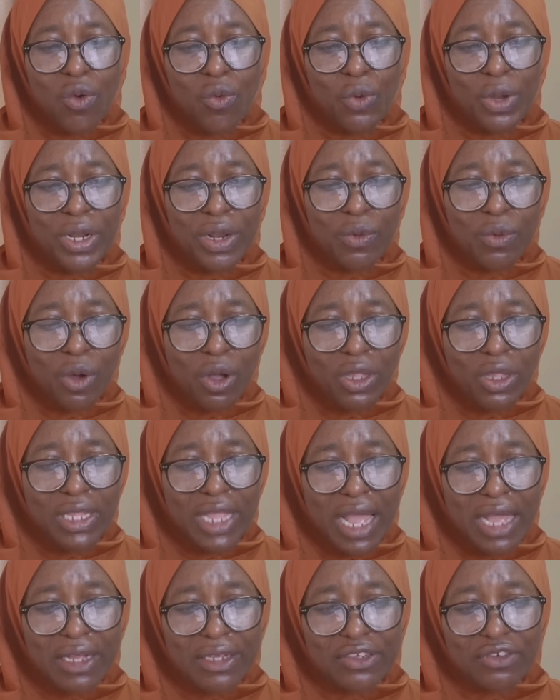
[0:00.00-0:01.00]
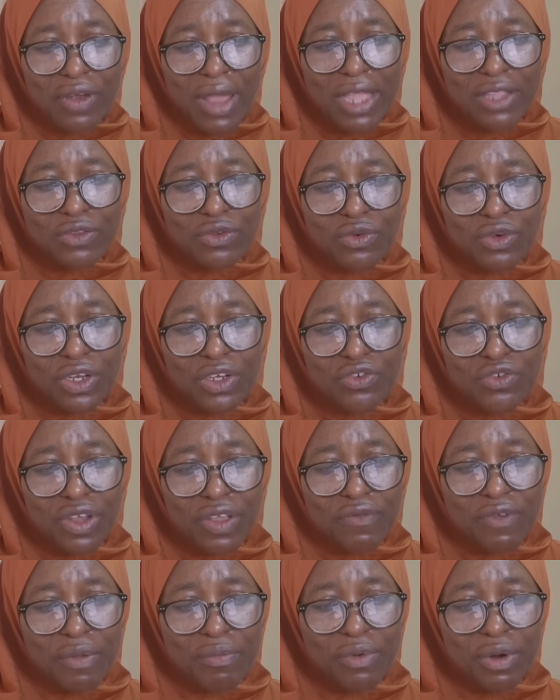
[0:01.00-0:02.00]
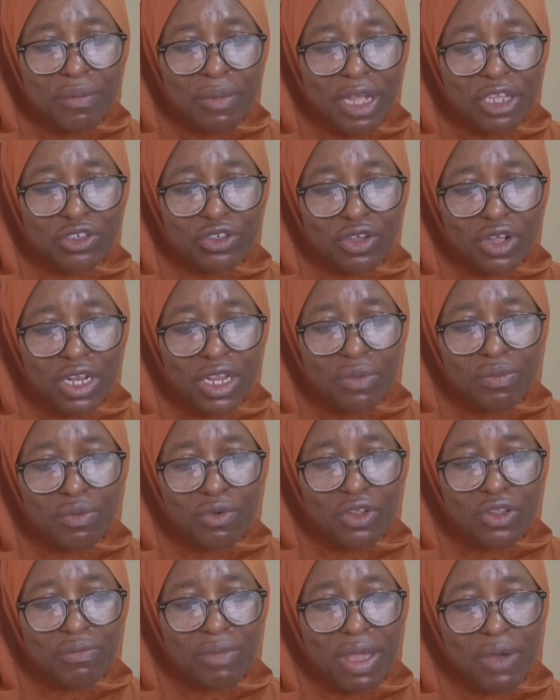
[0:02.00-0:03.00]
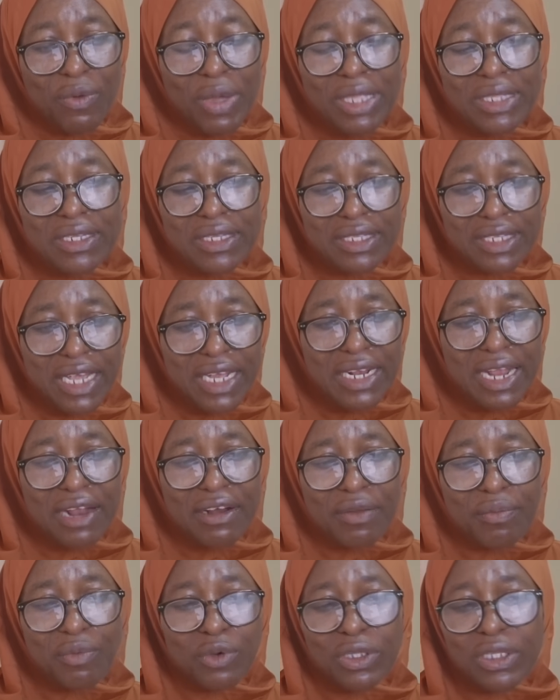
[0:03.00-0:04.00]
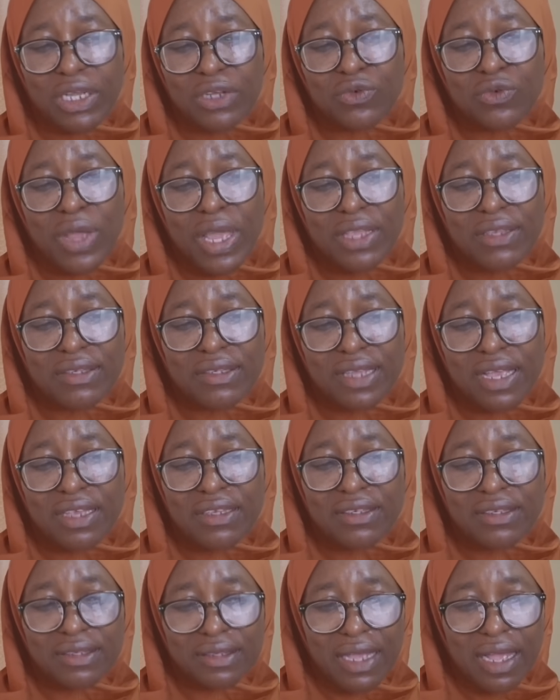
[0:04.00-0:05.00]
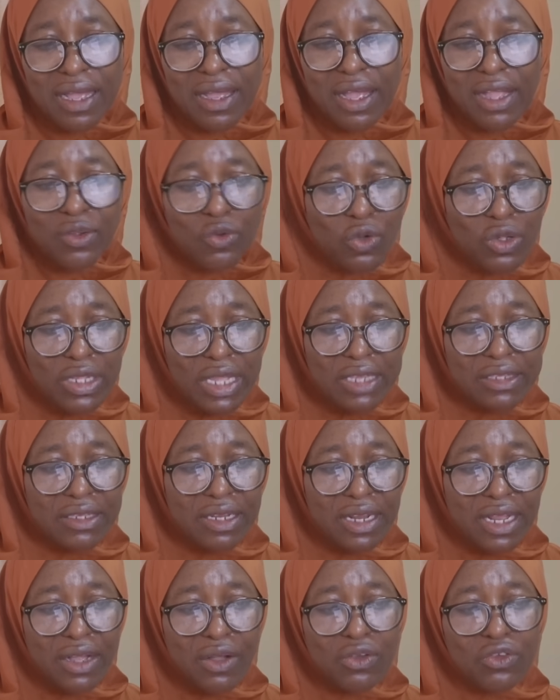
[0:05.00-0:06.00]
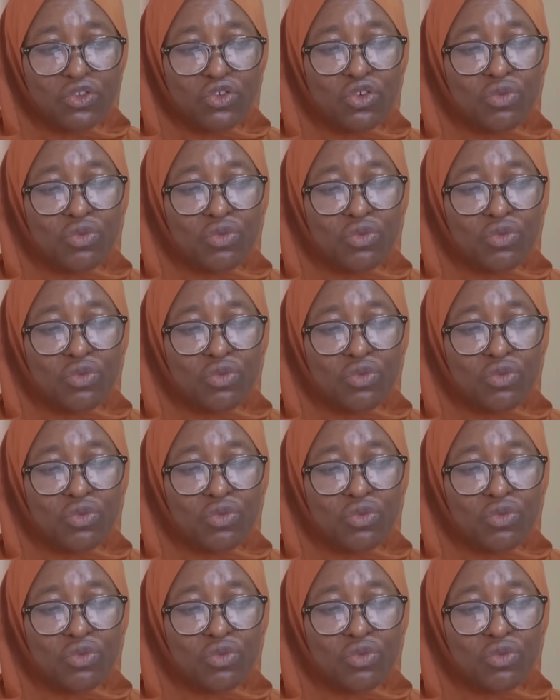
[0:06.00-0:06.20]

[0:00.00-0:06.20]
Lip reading: When a warder tried to retrieve him prematurely, both men were detained and reported to NCS headquarters in Lagos.